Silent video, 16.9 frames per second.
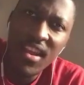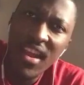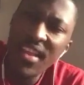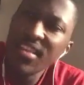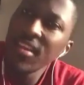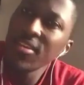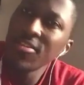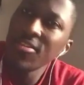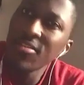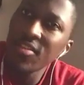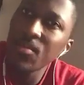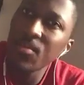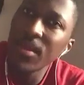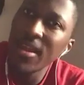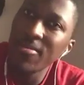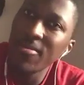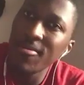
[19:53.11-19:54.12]
I think you
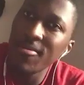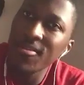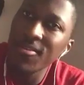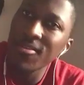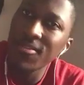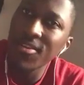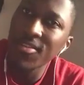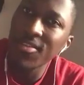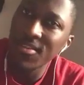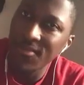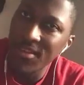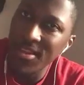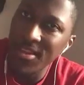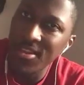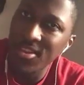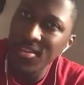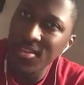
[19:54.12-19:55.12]
explained what was your first
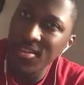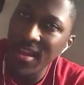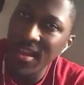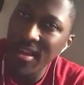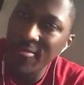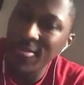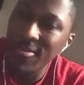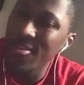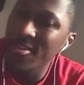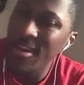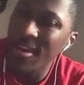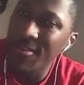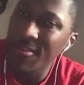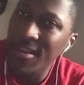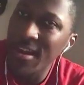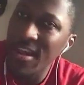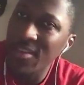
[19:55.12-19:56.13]
convention like where you
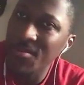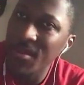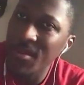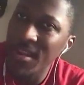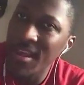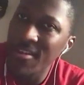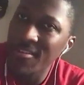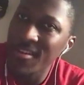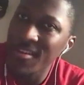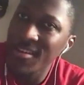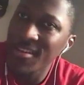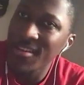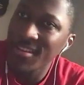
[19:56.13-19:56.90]
ever cosplay that, right?